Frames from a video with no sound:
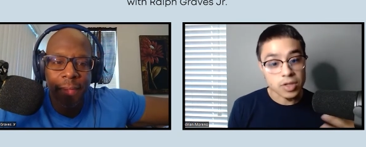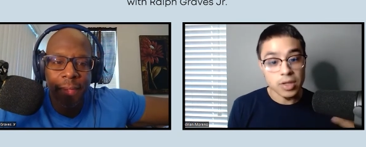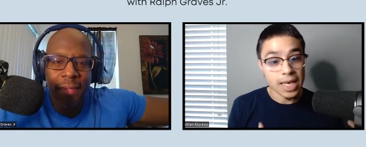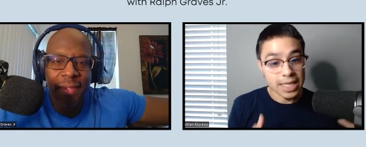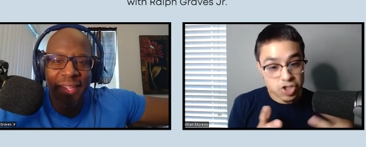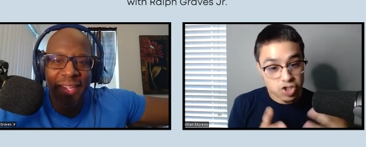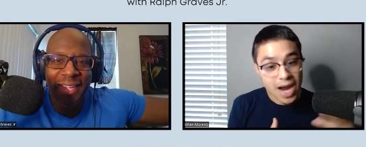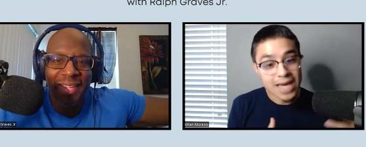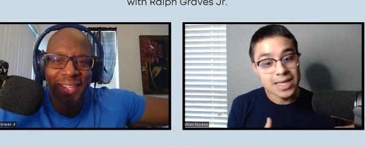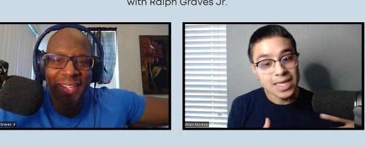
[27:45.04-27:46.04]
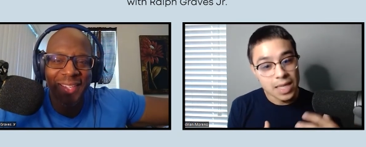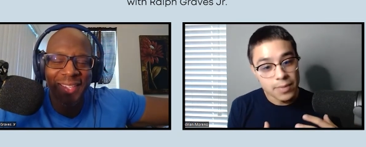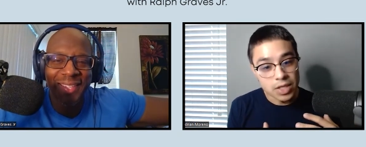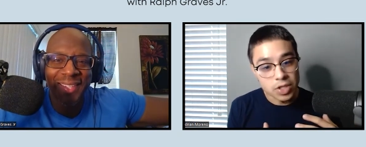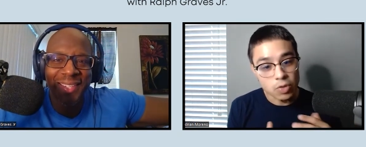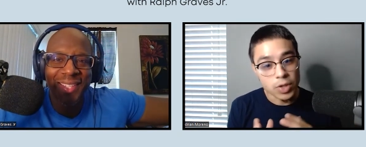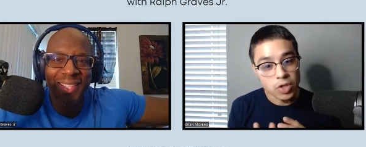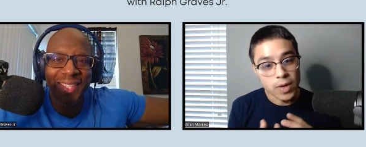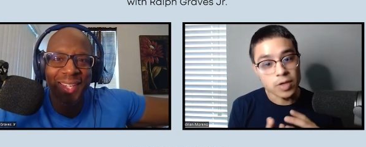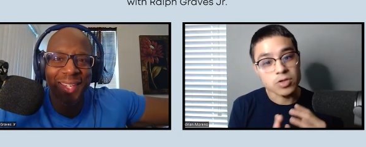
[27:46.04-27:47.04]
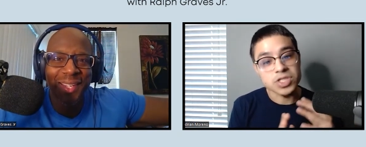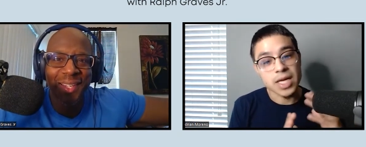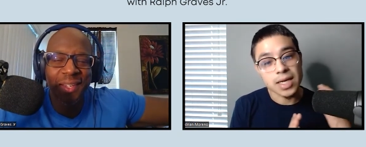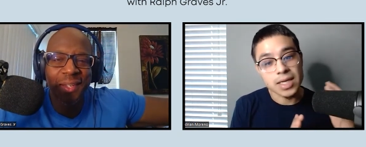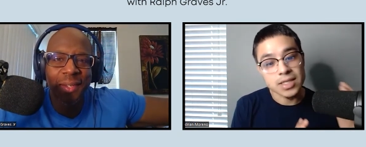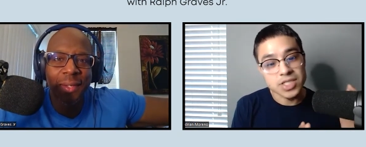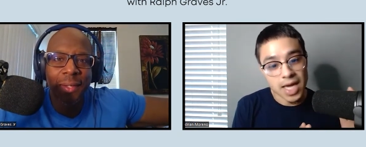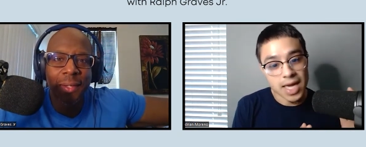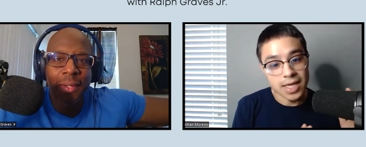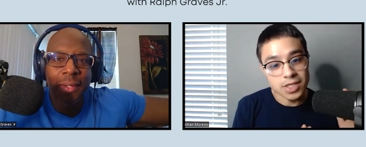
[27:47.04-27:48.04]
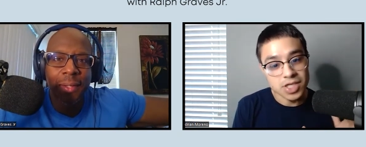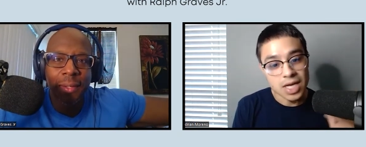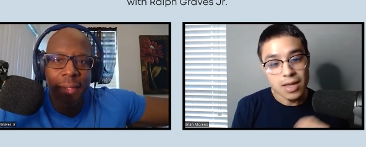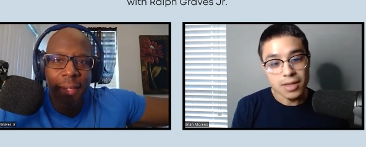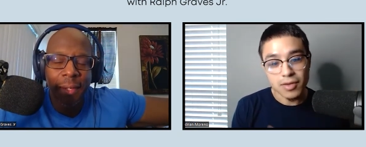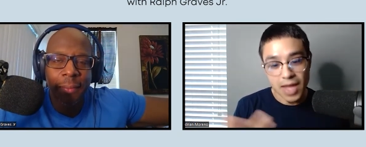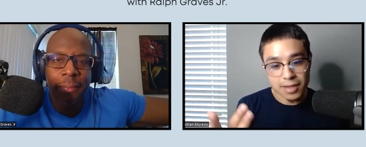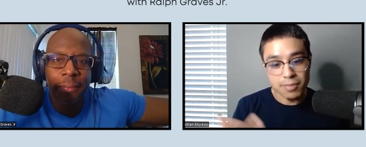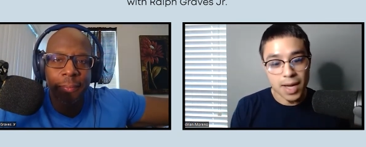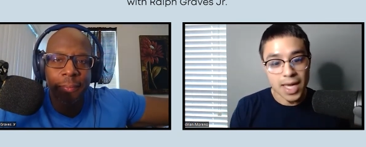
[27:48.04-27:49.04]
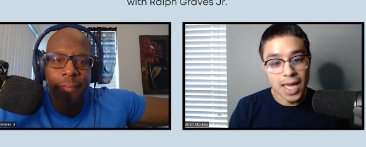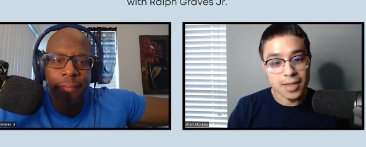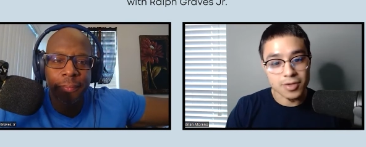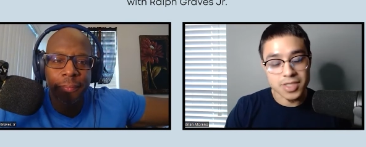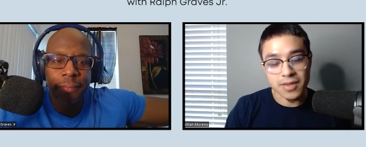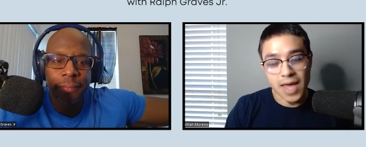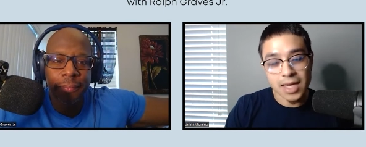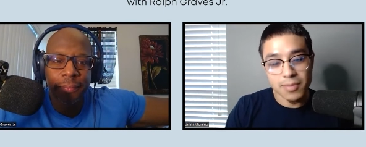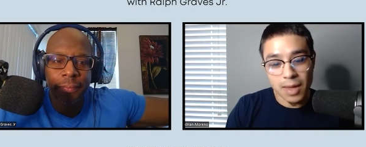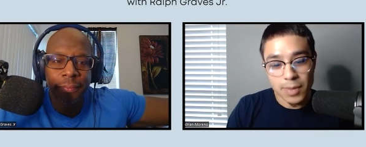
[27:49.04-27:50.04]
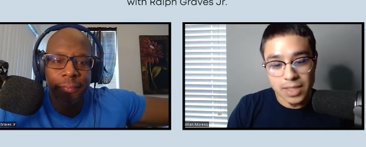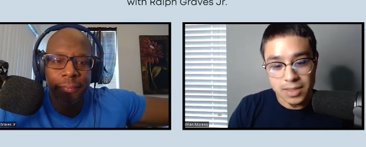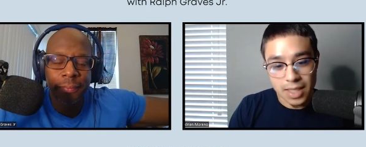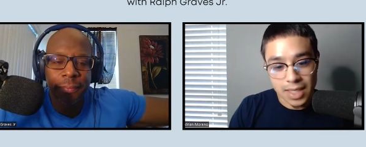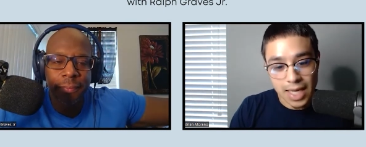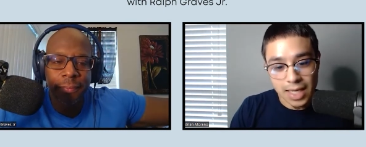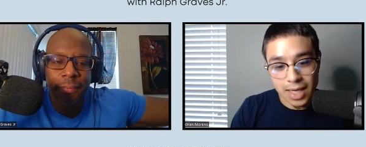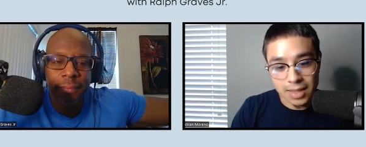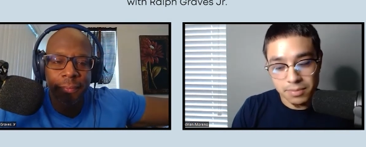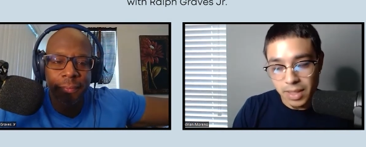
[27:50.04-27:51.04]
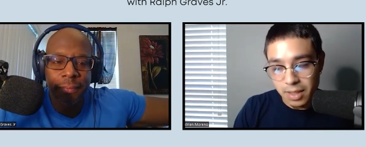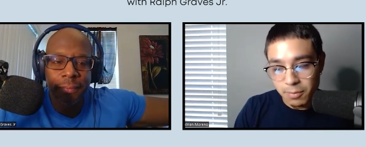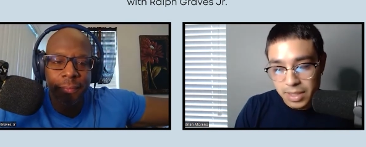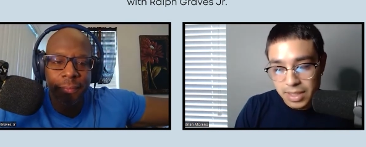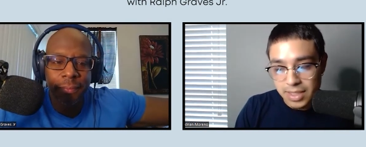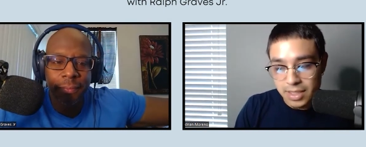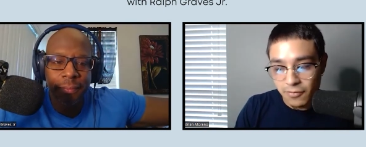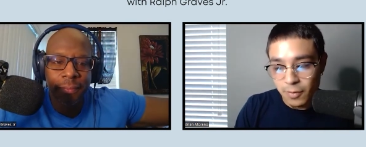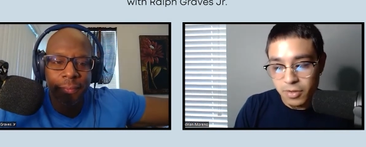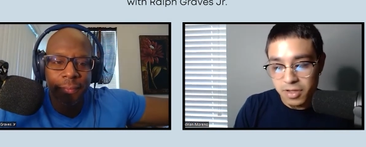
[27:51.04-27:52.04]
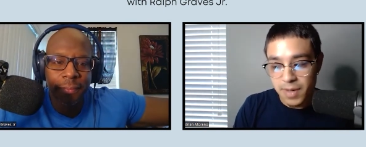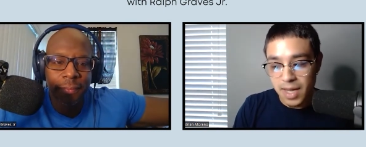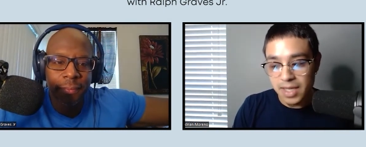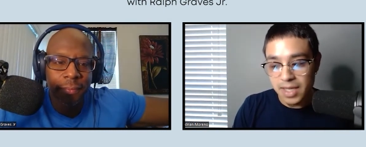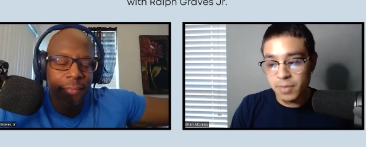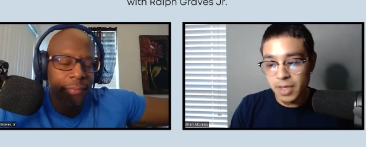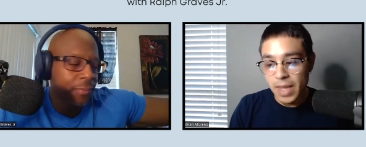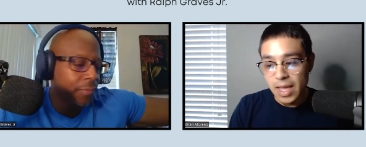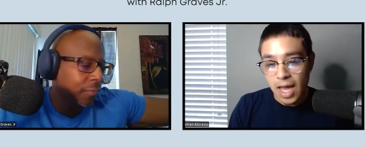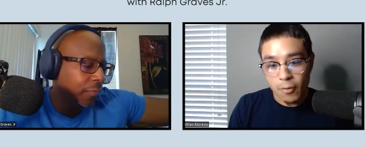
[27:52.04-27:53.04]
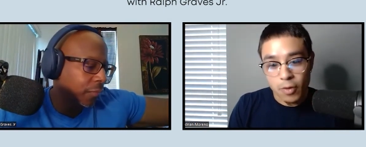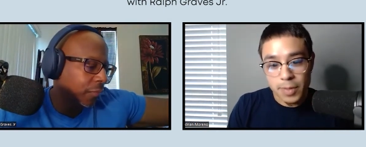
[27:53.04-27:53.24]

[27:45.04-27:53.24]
Speaker 1: they try yeah. to limit you when you energetically yeah. change. So that's my answer to that. It may be a, an, a a completely different perspective, but I want